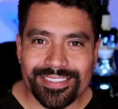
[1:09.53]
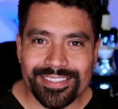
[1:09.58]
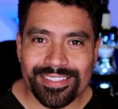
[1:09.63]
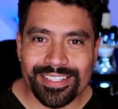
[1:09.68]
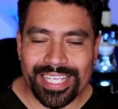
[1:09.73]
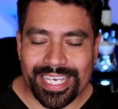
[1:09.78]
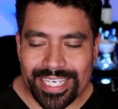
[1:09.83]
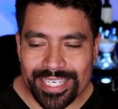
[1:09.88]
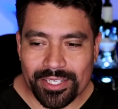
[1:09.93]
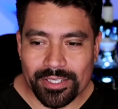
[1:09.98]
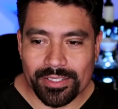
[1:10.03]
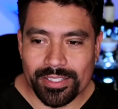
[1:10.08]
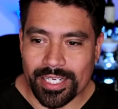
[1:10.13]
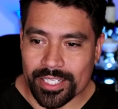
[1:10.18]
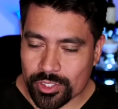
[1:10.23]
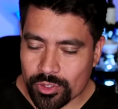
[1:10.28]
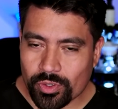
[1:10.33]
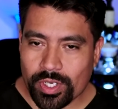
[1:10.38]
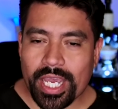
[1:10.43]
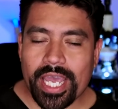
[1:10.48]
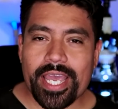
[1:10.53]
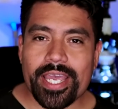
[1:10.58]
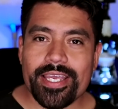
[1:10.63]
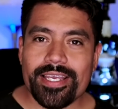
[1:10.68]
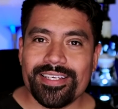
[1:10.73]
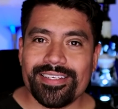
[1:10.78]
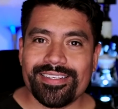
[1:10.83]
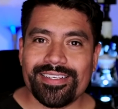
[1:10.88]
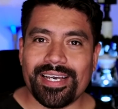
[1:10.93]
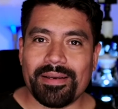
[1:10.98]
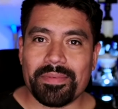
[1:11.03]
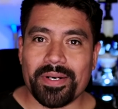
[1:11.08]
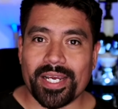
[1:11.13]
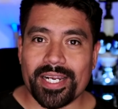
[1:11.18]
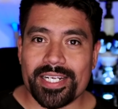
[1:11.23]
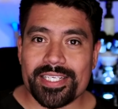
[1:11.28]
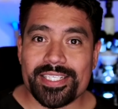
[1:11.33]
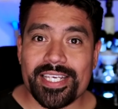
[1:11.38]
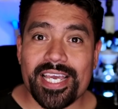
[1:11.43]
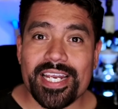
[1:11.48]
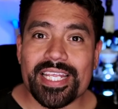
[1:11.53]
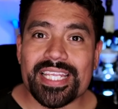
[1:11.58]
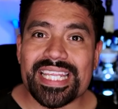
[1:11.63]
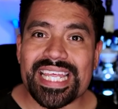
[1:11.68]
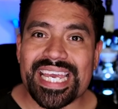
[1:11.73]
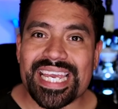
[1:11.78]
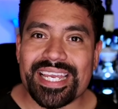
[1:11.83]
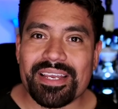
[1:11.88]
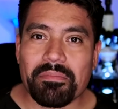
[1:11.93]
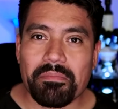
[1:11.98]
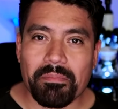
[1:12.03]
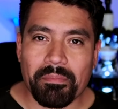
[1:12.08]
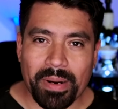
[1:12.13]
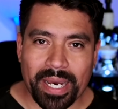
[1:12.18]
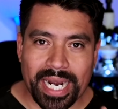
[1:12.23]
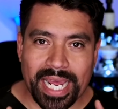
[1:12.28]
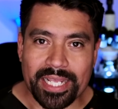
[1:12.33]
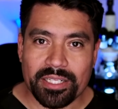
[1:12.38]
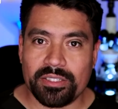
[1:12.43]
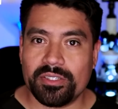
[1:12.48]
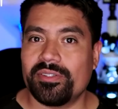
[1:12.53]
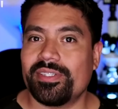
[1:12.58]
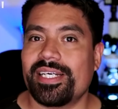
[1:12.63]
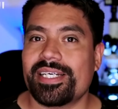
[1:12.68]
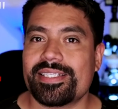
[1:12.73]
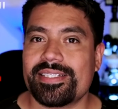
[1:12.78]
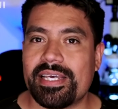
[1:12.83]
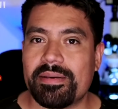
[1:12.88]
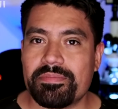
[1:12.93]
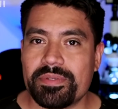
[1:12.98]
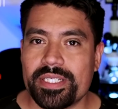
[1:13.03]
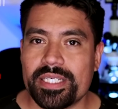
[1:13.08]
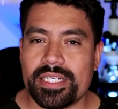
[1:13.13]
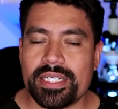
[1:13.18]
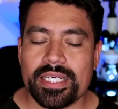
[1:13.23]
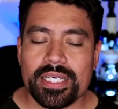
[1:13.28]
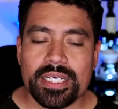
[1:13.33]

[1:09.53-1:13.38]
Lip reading: Like, it's okay, I'm not gonna say anything, but I don't accept it.